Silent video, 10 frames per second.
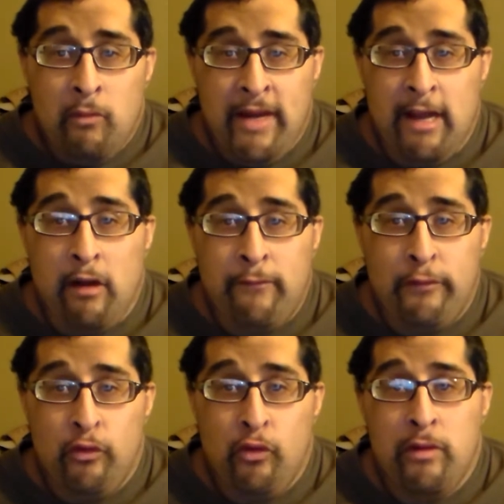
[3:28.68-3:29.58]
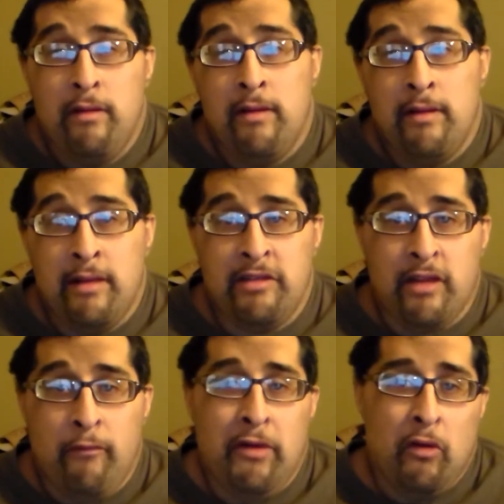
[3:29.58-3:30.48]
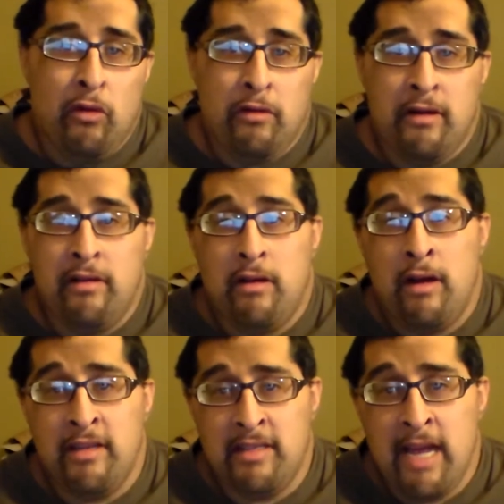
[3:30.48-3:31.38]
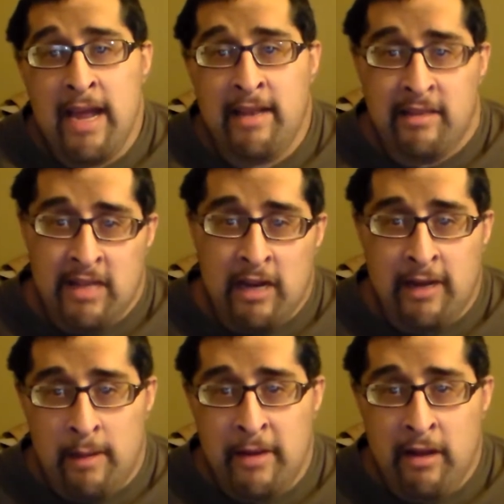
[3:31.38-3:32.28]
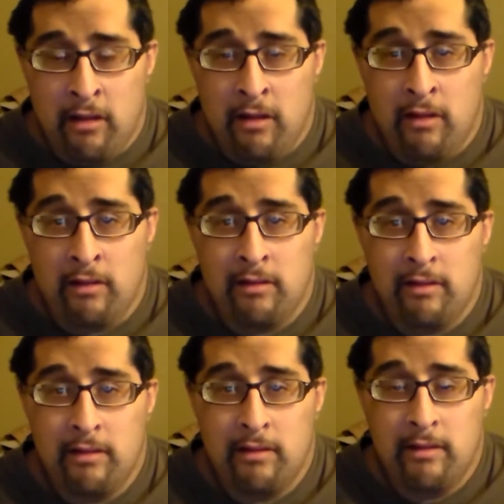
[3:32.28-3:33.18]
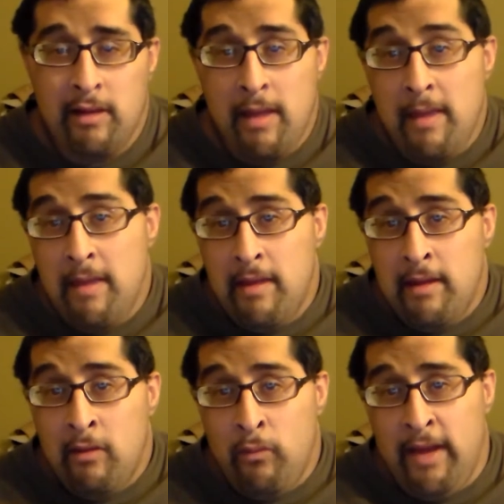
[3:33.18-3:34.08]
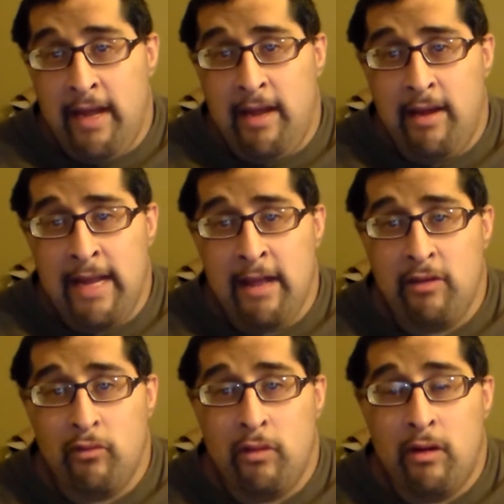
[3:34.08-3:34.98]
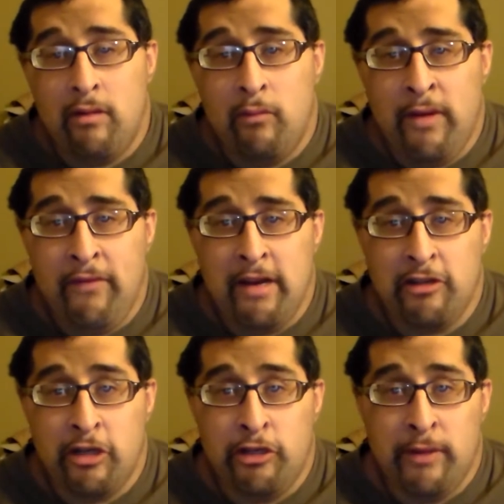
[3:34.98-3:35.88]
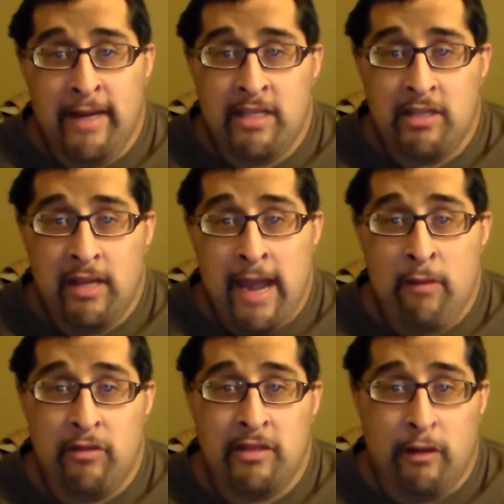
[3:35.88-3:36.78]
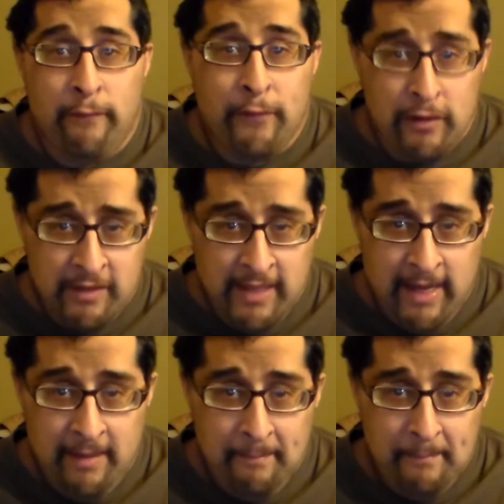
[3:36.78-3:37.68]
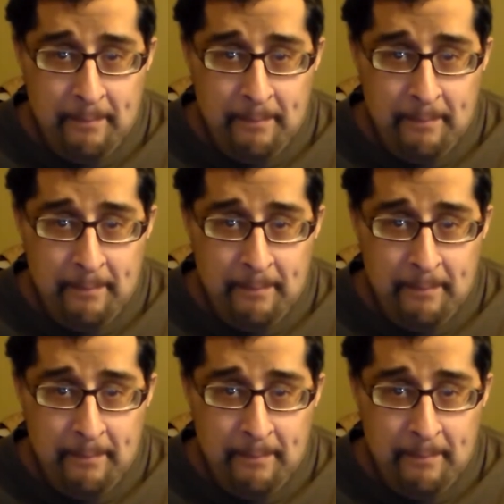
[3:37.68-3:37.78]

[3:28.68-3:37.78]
We get our food. The stuff we ordered on the side does not come at all. We get, we finish our drinks and we're still thirsty